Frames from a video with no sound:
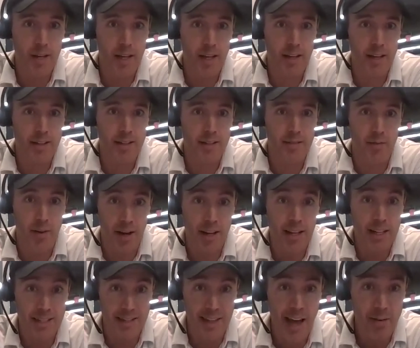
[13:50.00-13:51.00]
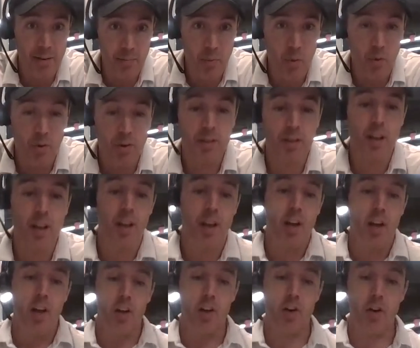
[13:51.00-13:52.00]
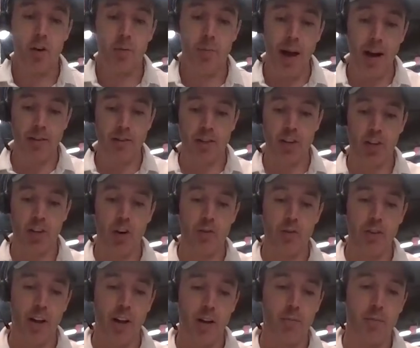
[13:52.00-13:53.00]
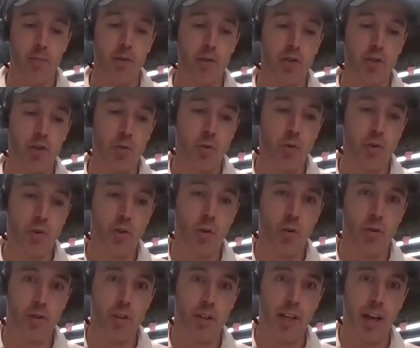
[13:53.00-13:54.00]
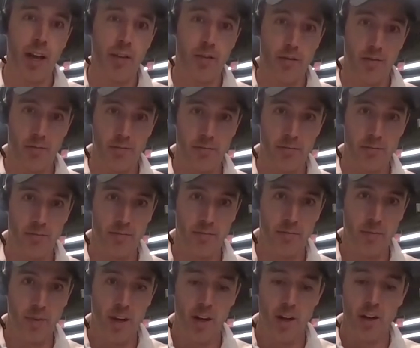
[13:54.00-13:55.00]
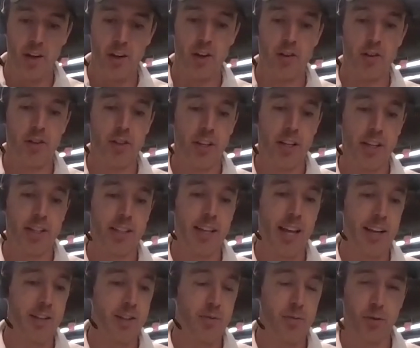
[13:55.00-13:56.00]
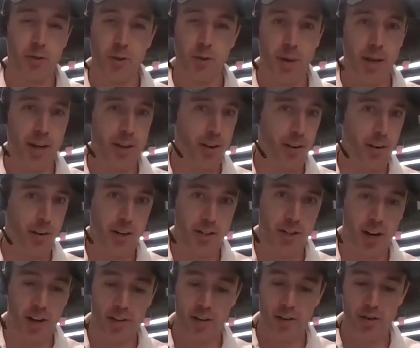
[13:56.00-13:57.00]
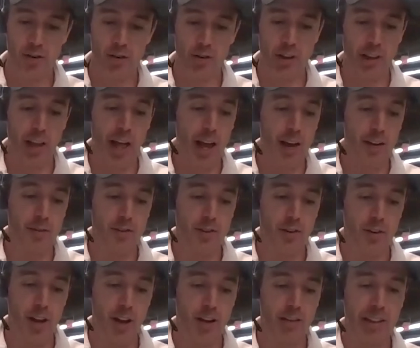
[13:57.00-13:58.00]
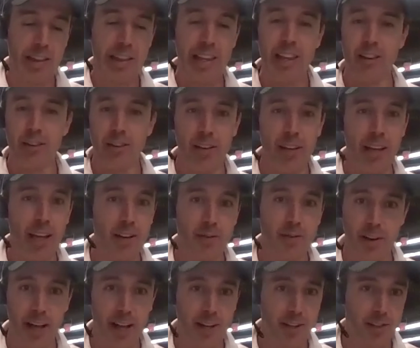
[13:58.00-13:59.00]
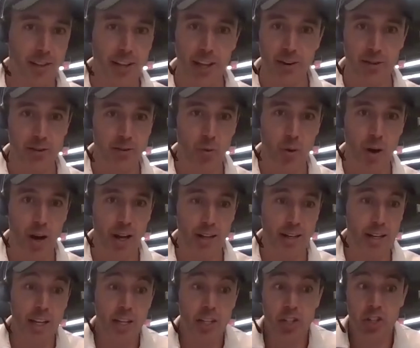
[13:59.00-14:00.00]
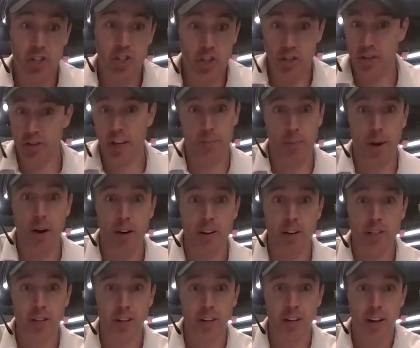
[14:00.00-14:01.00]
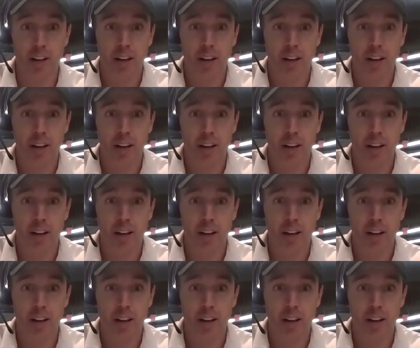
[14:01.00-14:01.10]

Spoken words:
I mean, it is, right? It's that important. You're about to go down a mutual goal together. Your success will depend on each other. Your lives are now legally and financially intertwined. It is just like a marriage.